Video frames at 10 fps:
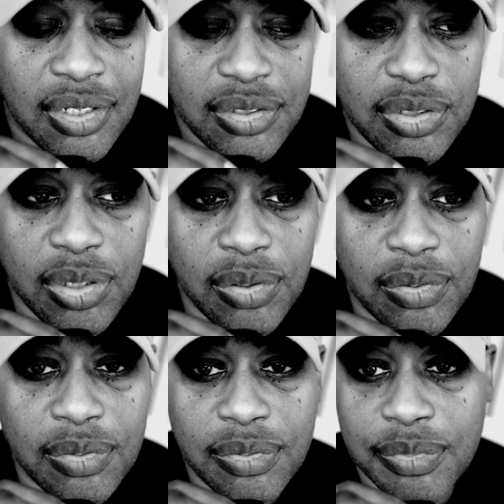
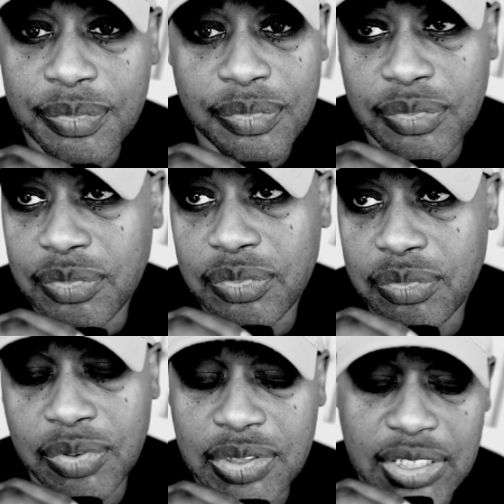So,
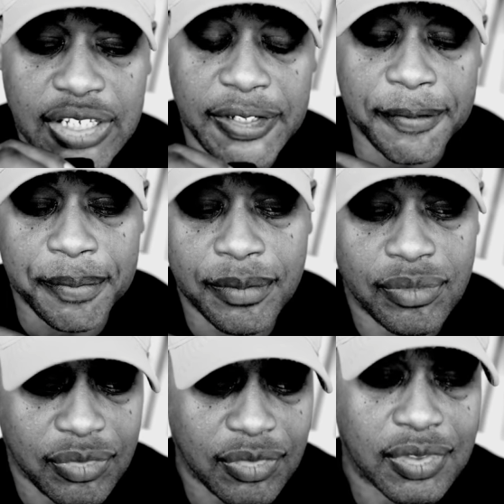once again,
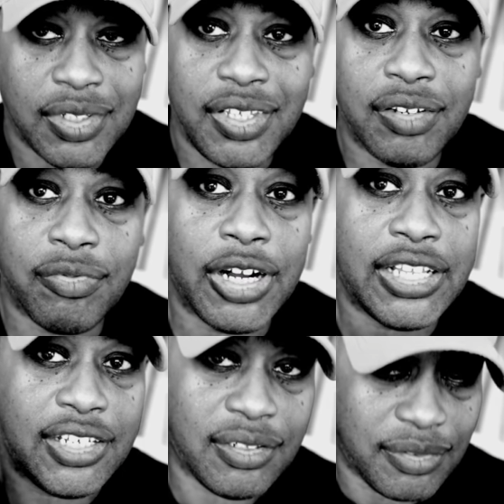get
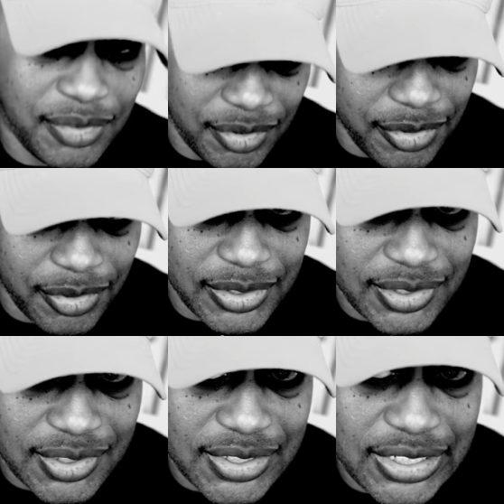ready. You're going to
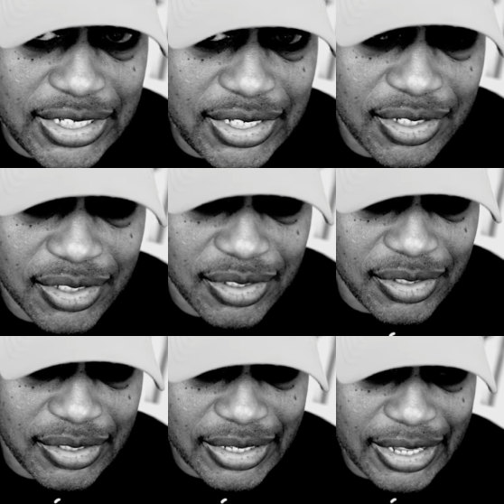see
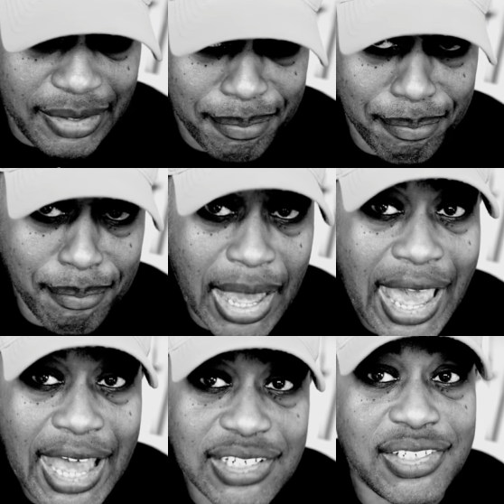a
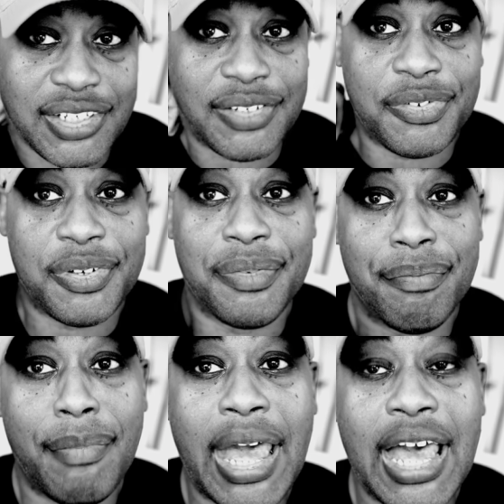massive,
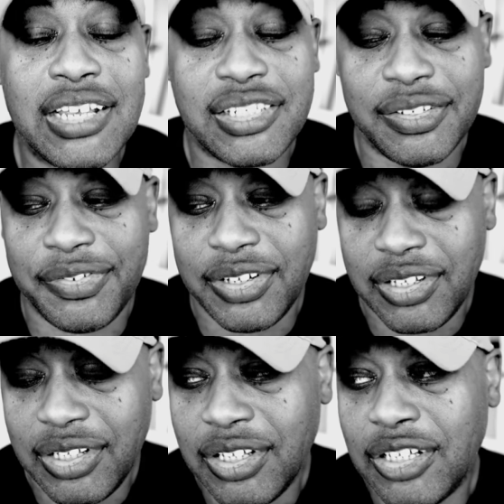massive
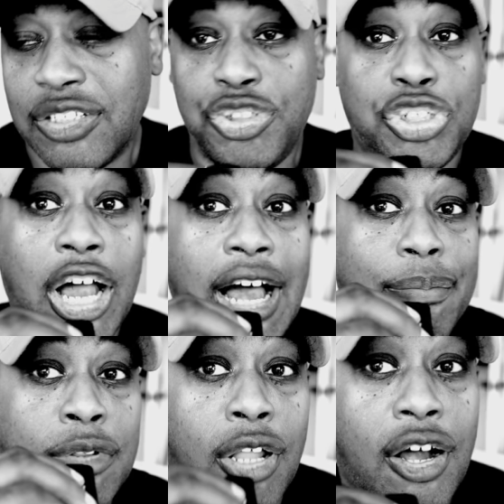
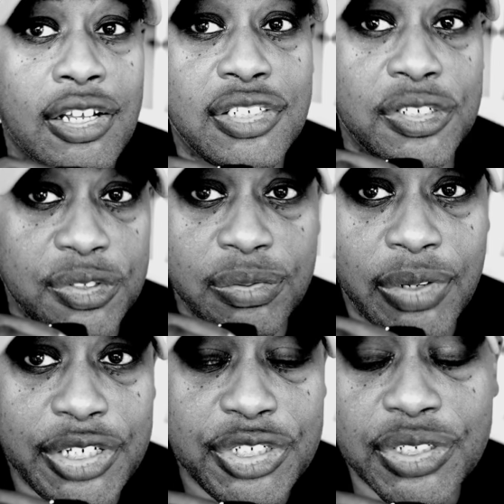job loss
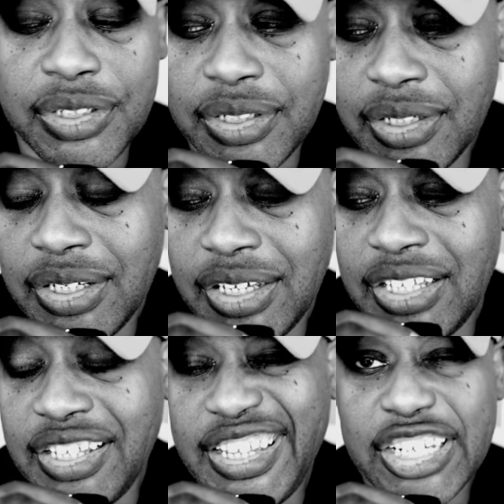situation
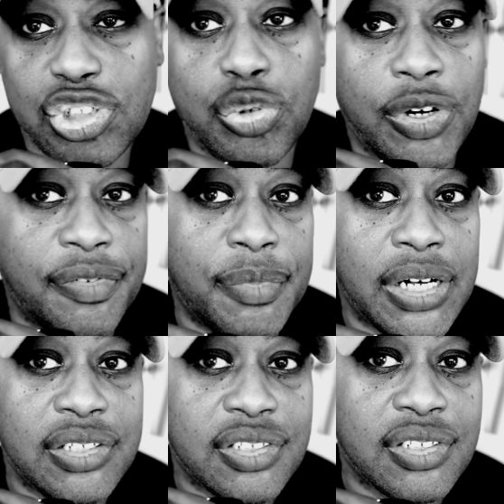in the next 12
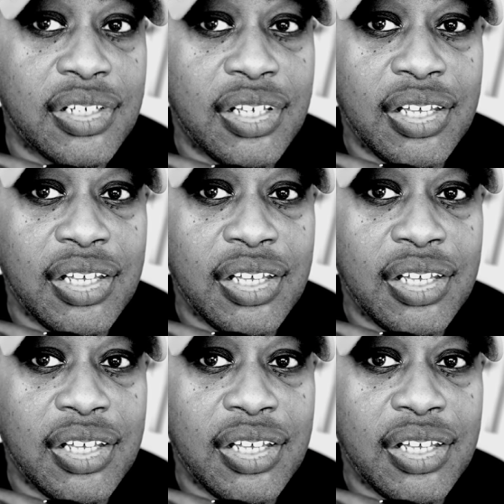months.